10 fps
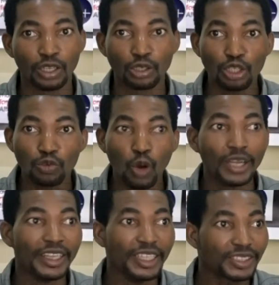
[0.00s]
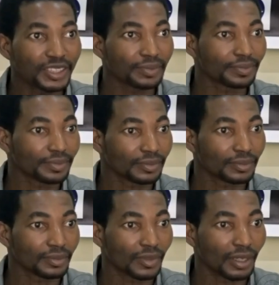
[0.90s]
Those who unleashed
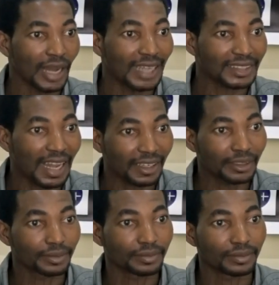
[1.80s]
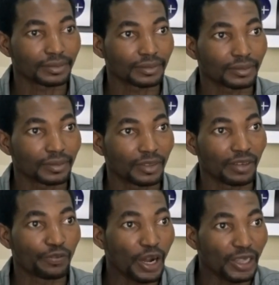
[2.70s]
attack,
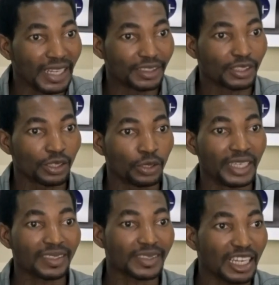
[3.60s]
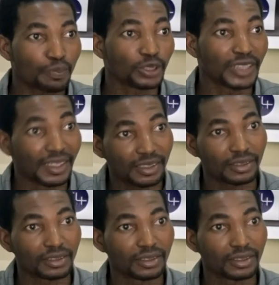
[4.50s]
violence on the NSAS protest